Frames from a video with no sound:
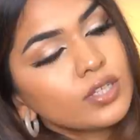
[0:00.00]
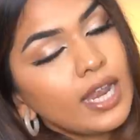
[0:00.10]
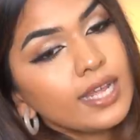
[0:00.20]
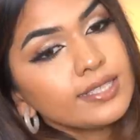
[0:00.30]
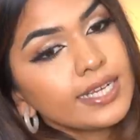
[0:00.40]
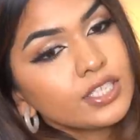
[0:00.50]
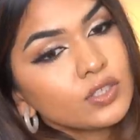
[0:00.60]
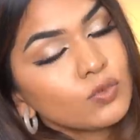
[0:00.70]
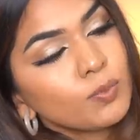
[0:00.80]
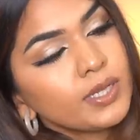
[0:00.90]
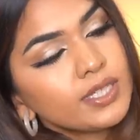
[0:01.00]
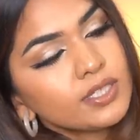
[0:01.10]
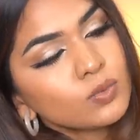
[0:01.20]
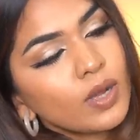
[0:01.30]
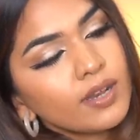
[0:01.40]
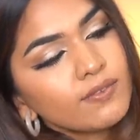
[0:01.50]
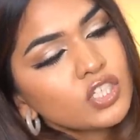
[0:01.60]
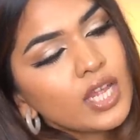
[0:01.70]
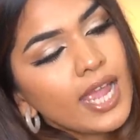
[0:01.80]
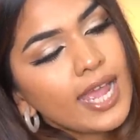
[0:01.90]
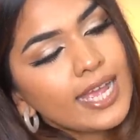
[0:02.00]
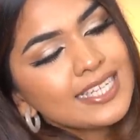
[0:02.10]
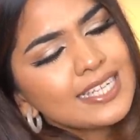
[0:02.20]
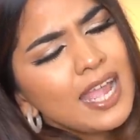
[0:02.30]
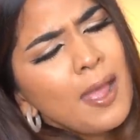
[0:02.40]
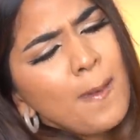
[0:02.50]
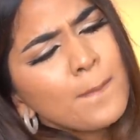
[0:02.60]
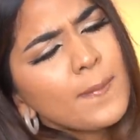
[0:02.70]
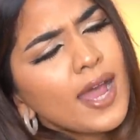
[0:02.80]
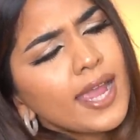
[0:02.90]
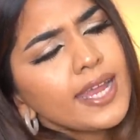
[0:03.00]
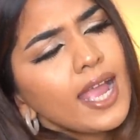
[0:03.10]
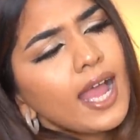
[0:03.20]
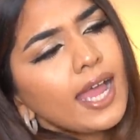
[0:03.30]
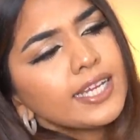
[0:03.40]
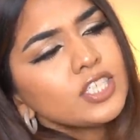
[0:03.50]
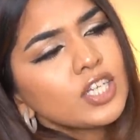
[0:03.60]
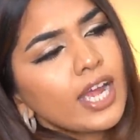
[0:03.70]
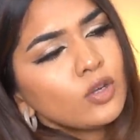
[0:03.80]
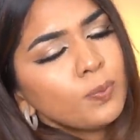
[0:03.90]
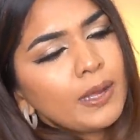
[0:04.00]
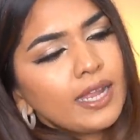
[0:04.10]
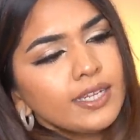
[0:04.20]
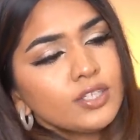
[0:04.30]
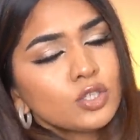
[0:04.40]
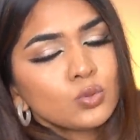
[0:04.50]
the last section would be this one, which has my eyeshadow palettes.